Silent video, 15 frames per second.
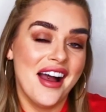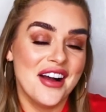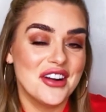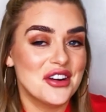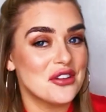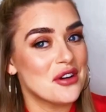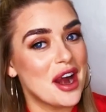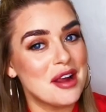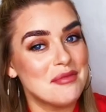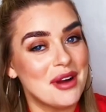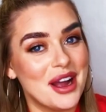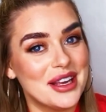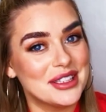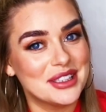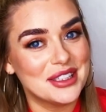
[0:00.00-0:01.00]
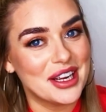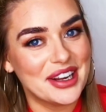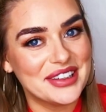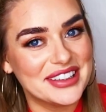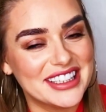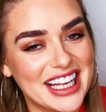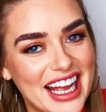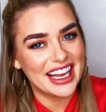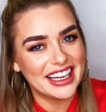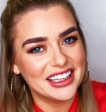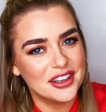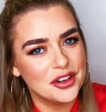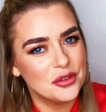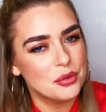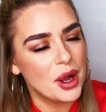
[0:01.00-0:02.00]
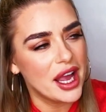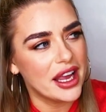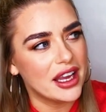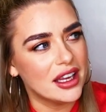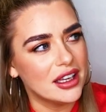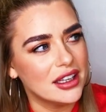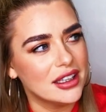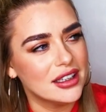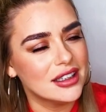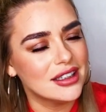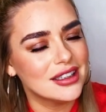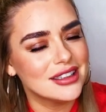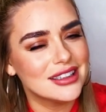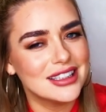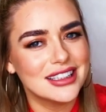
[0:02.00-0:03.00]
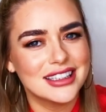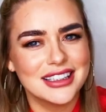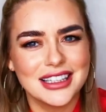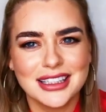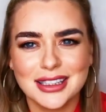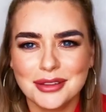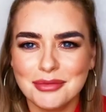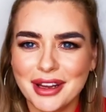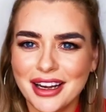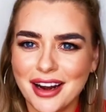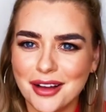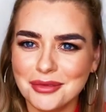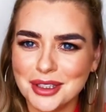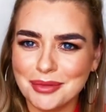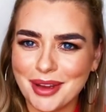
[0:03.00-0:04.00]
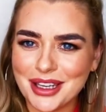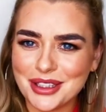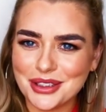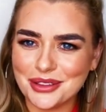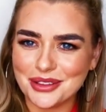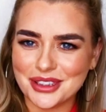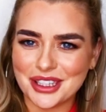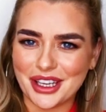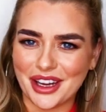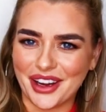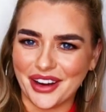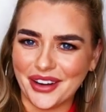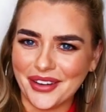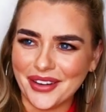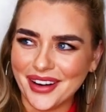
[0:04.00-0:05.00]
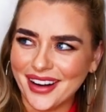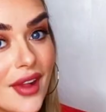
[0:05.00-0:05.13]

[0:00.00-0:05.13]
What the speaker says: Great minds, Jose. Wait, does this mean I'm special too?